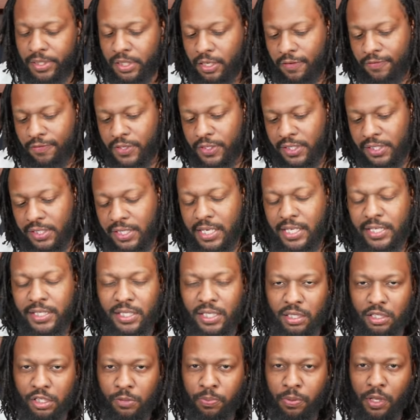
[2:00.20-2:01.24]
of the
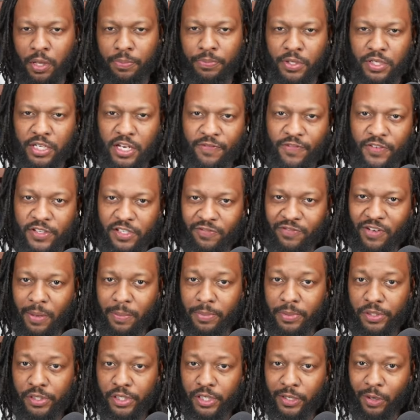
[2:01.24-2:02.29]
season, let's pull up the defensive
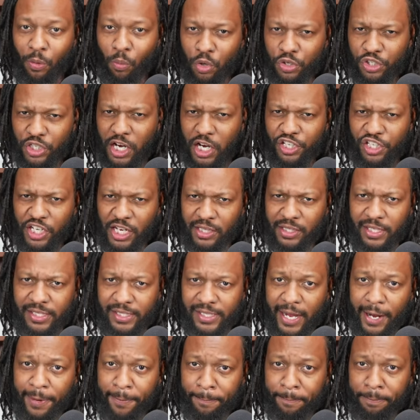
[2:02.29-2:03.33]
numbers here. I want y'all to check this
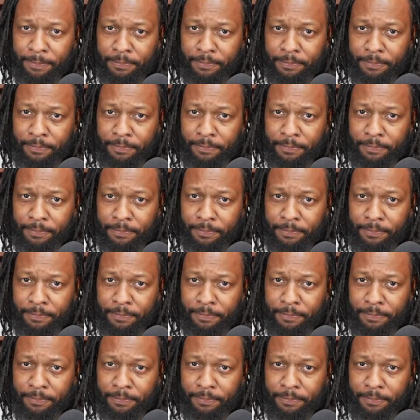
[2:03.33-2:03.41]
out.